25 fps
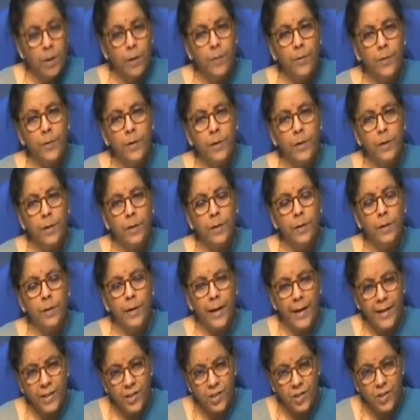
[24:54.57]
The
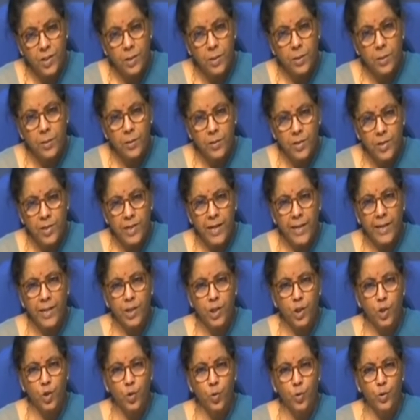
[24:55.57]
next slide
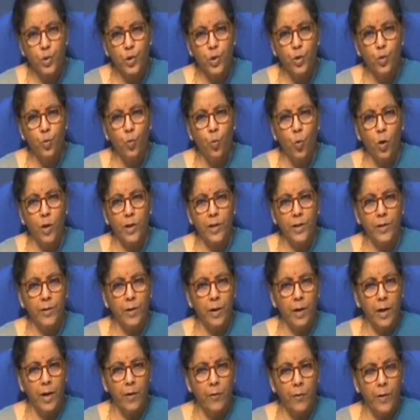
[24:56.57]
shows you what
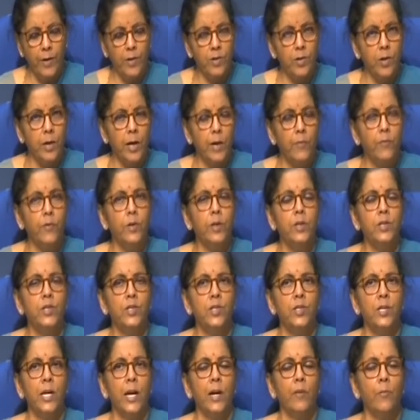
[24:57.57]

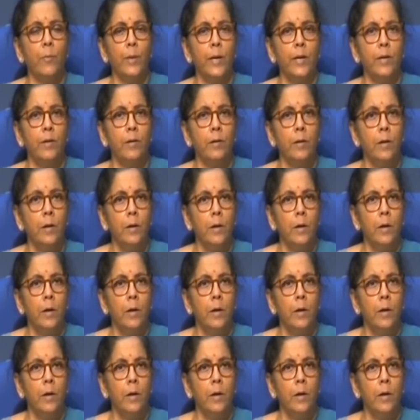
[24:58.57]
efforts have been